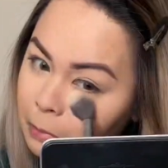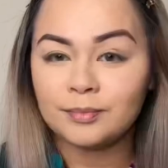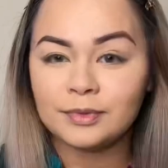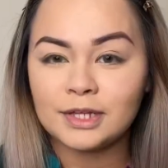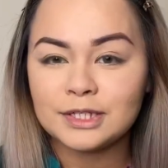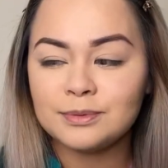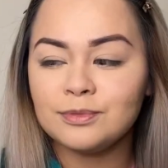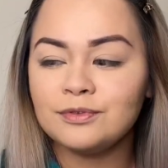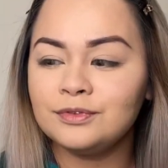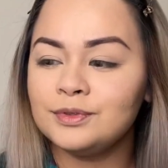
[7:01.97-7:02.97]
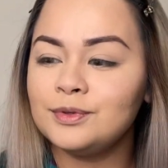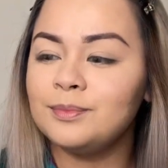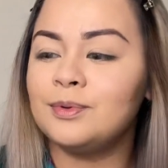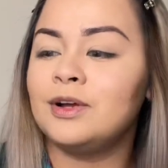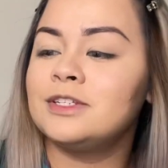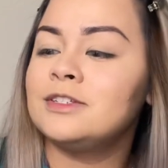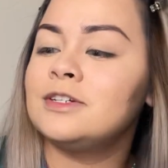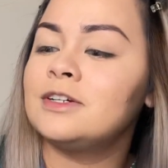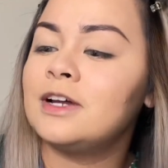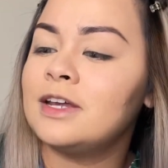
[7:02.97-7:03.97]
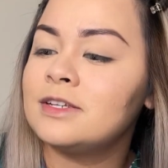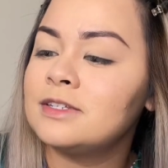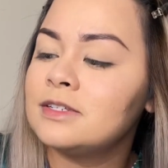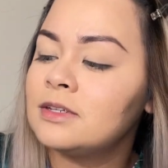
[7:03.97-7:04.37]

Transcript: Let's move to bronzer, guys.